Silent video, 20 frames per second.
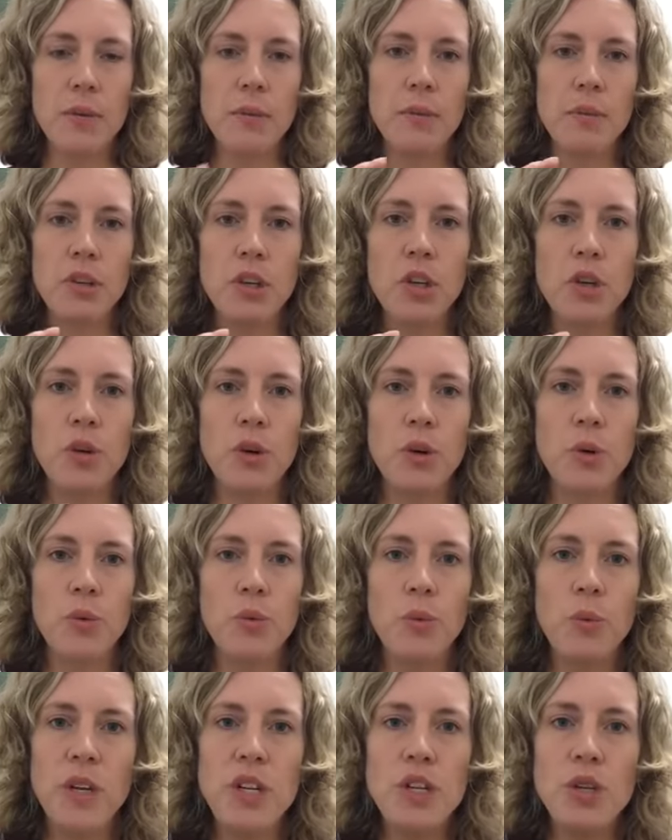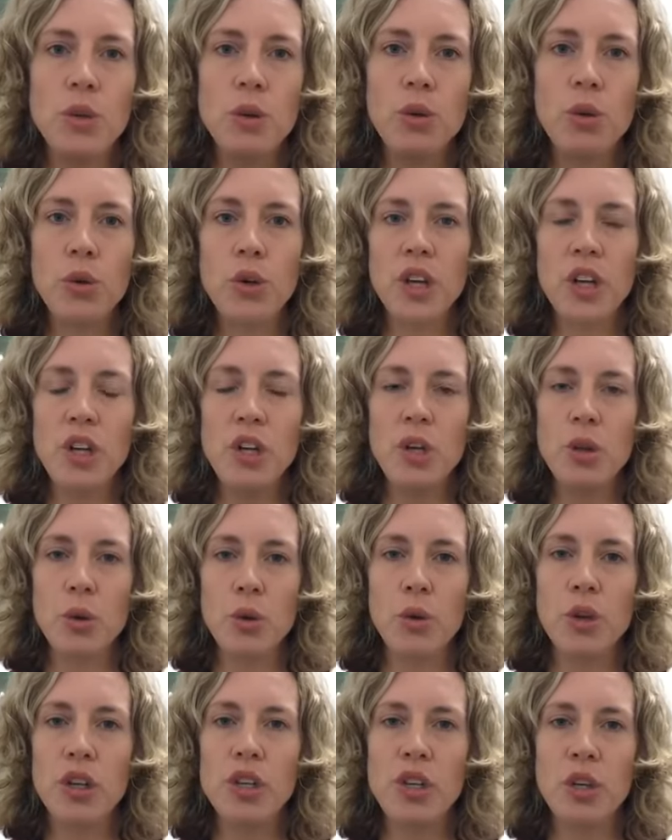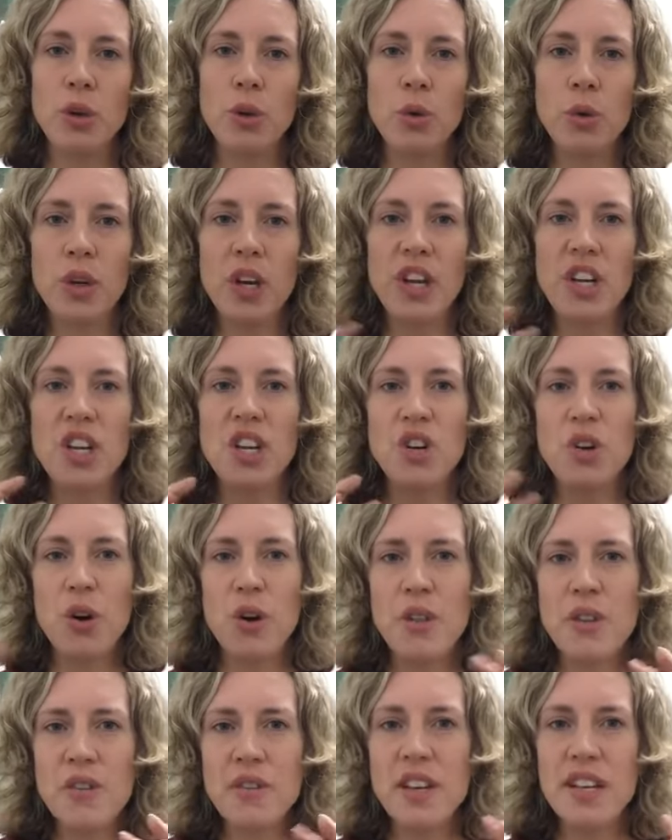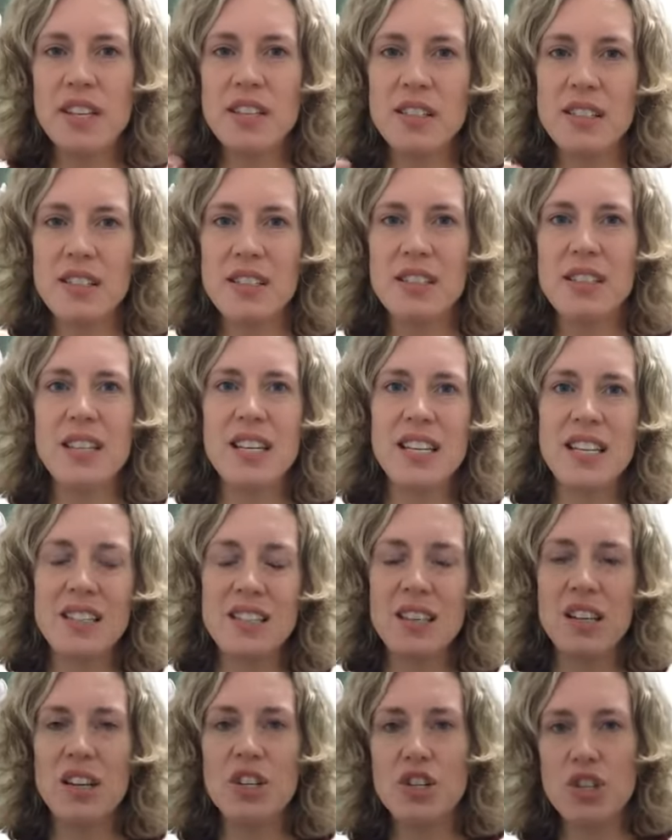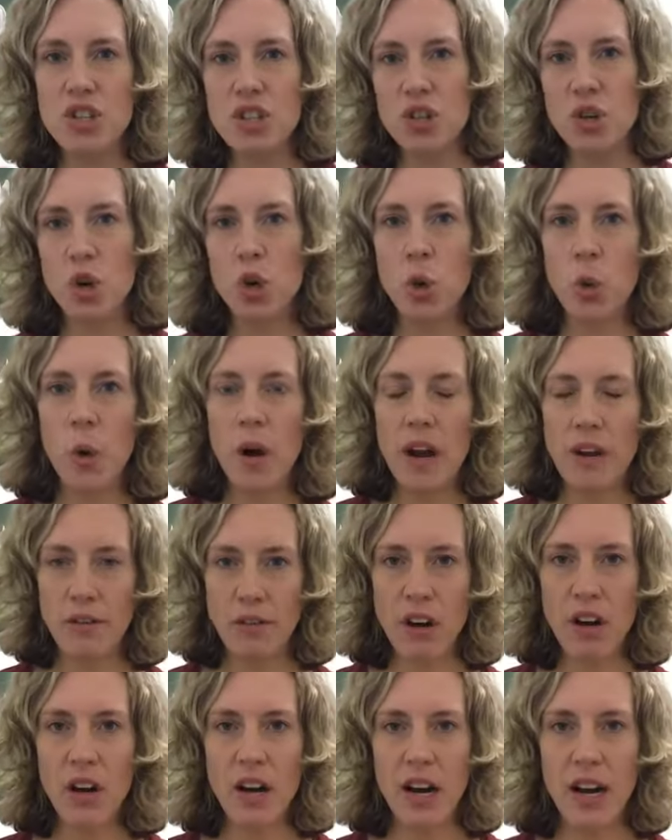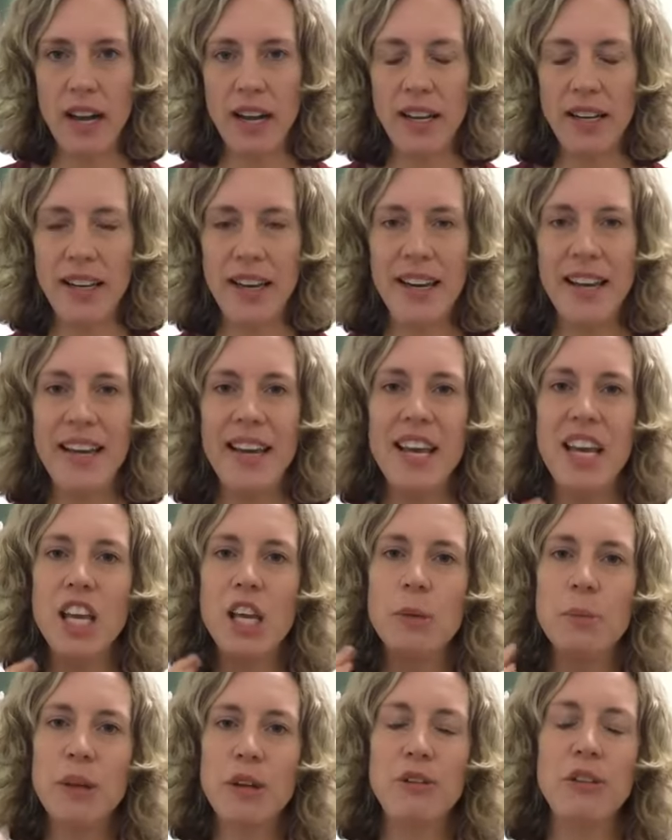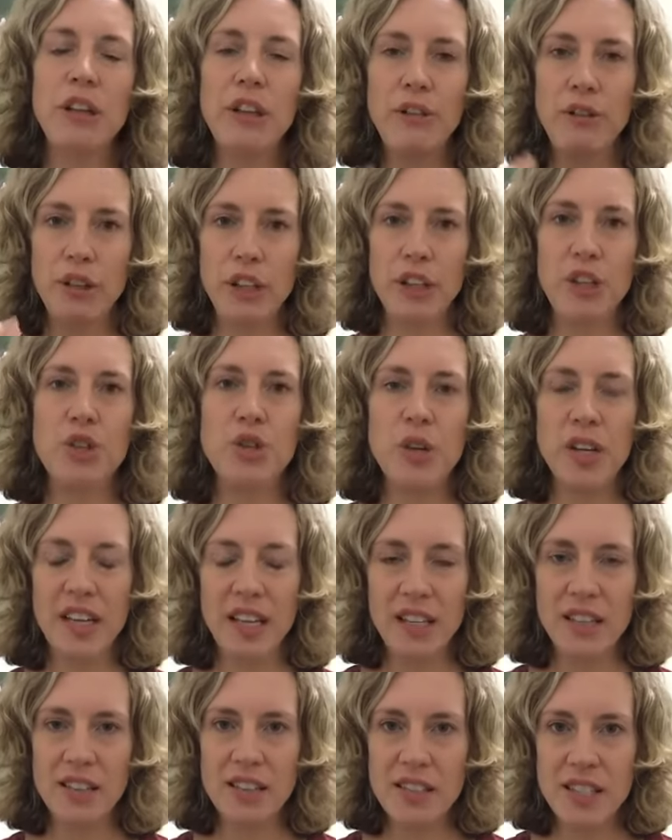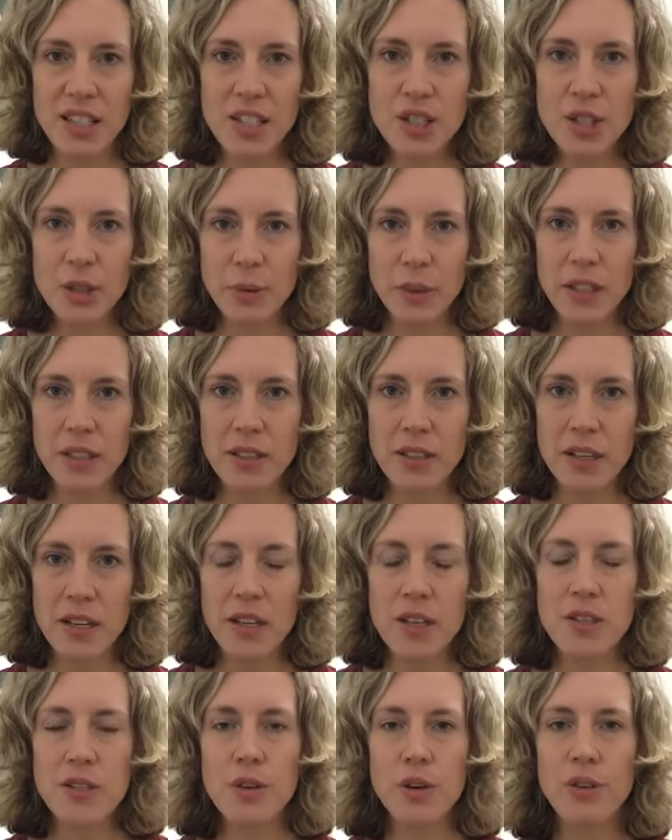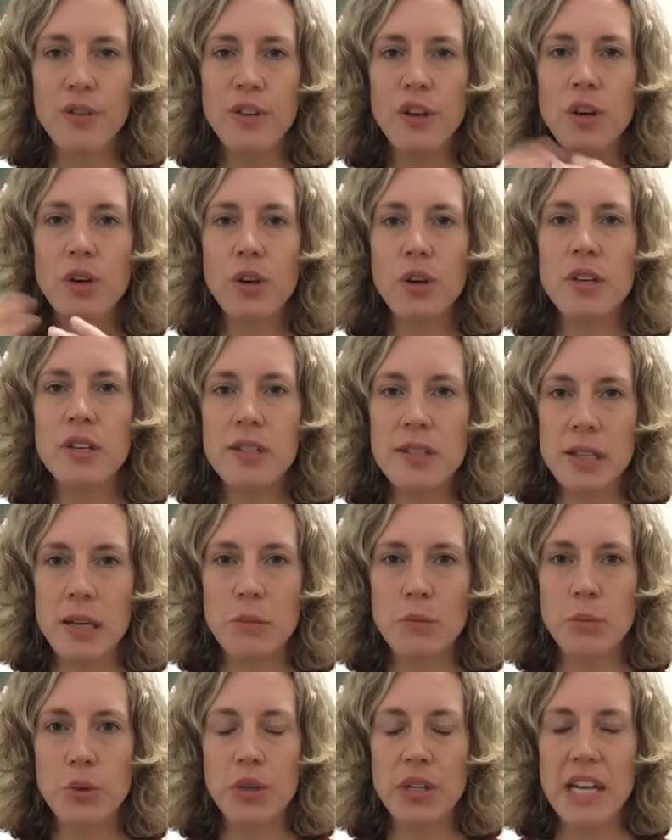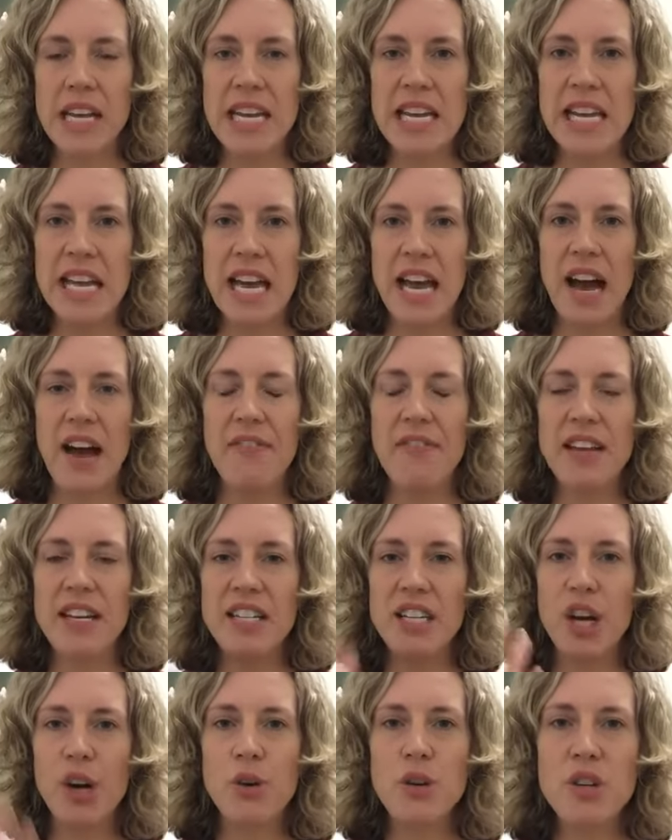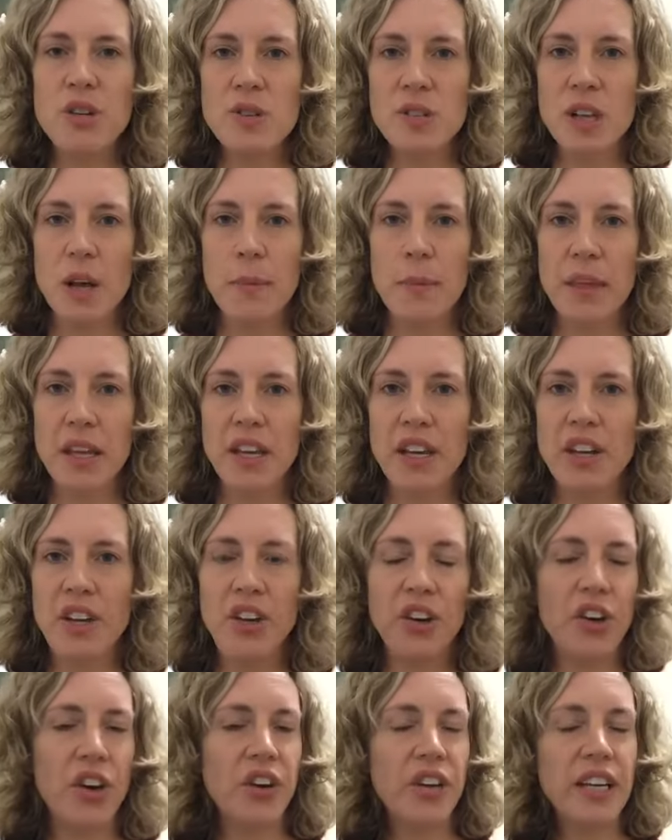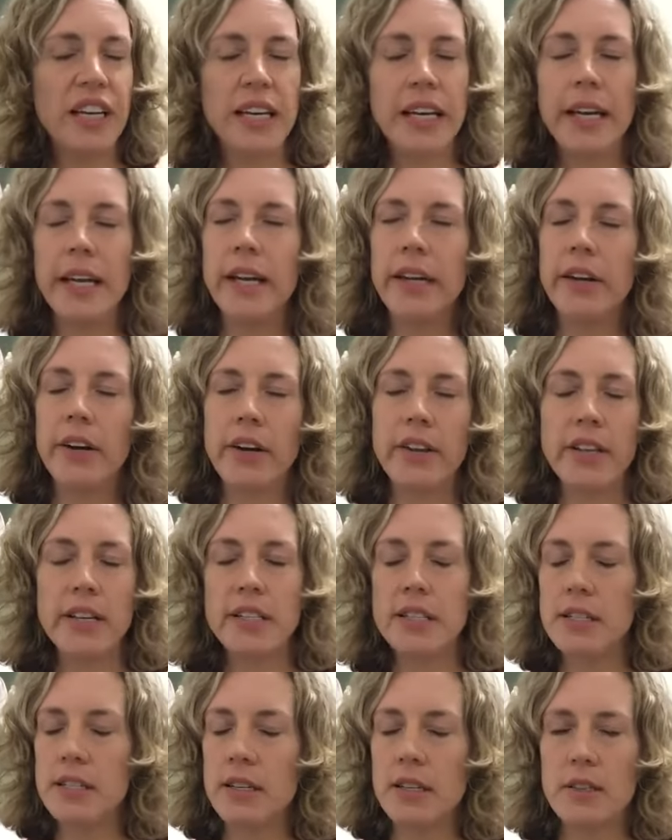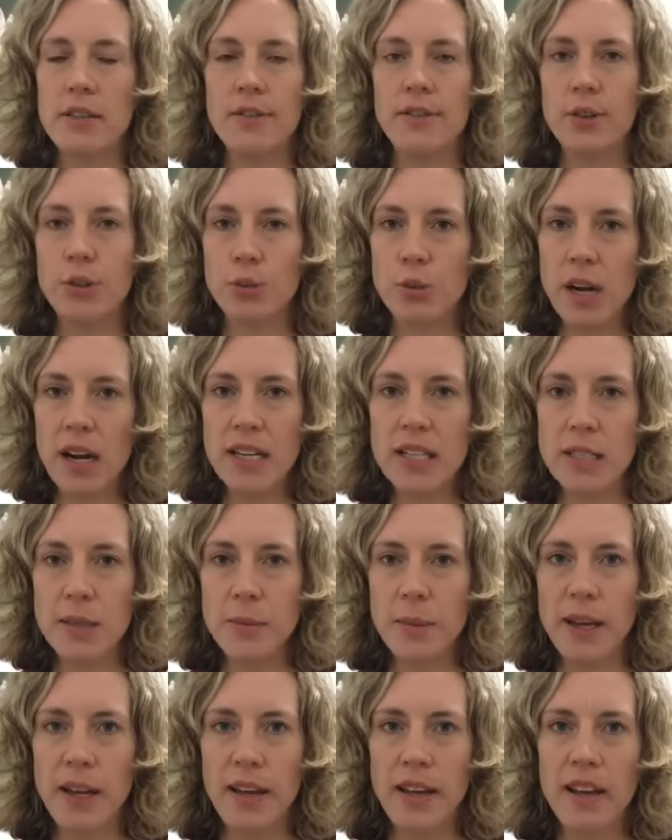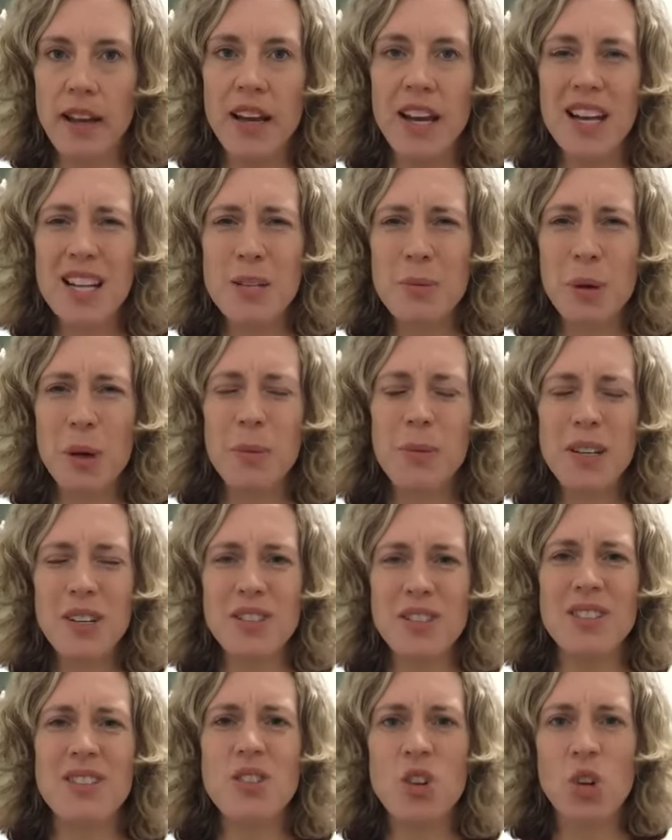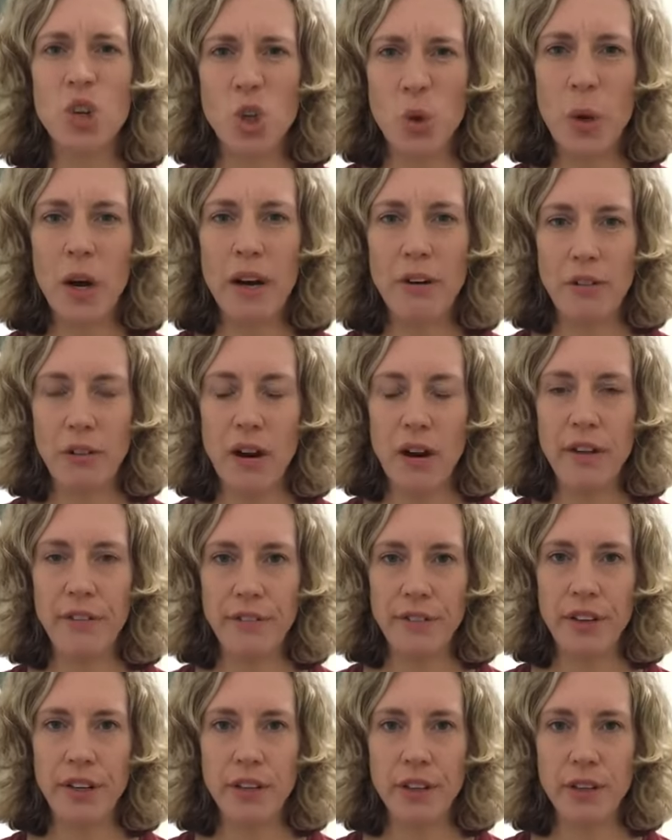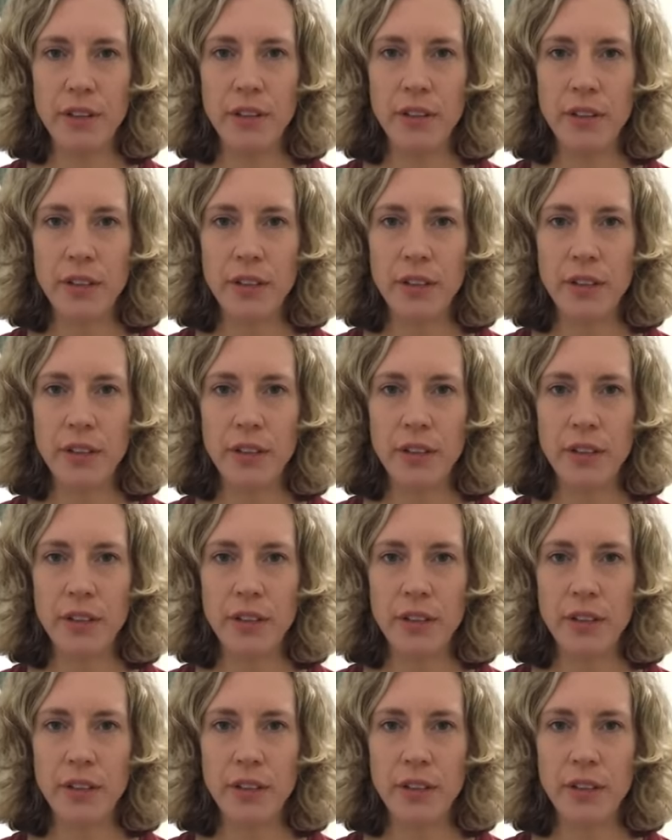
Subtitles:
you know, when you look and you look and you look and you know that there's things that are just not quite right, it can be really, really tricky to stick to it. So if you go to somebody and they tell you something and you go, yeah, no, that just doesn't feel right to me, it's probably because it's not quite right for you.